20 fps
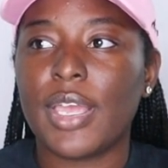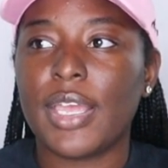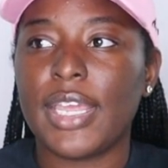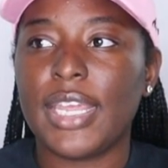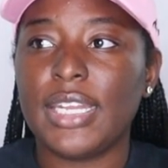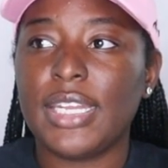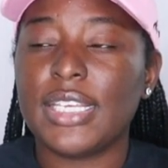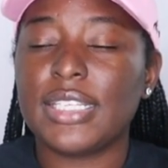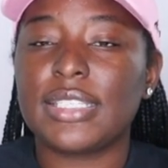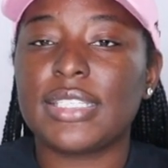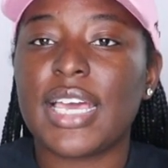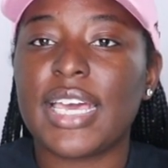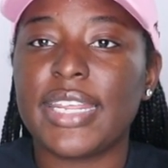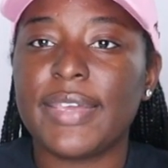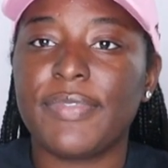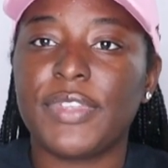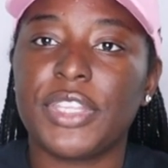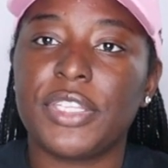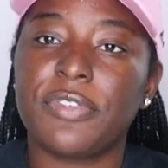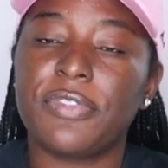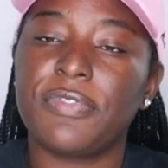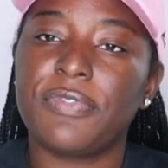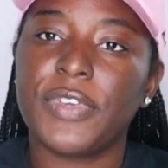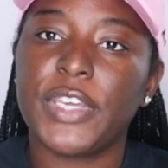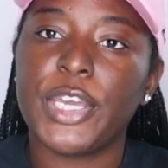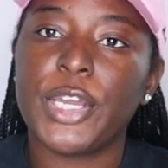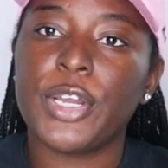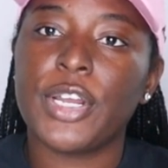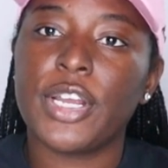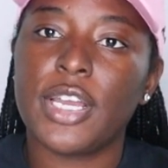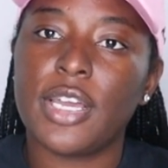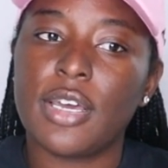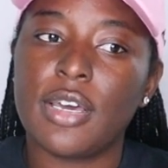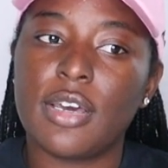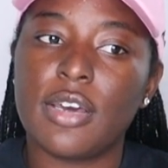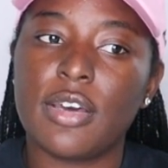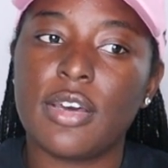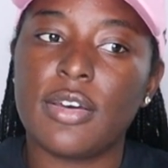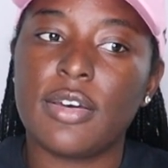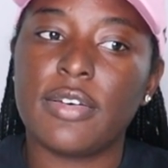and it's not even the fear
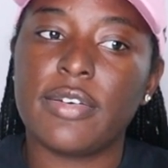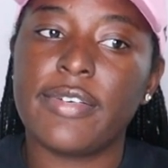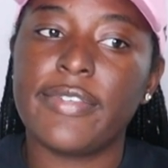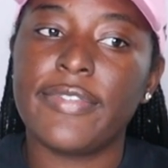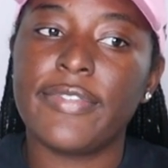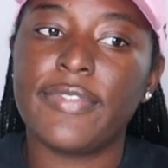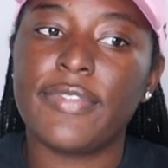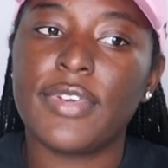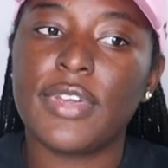of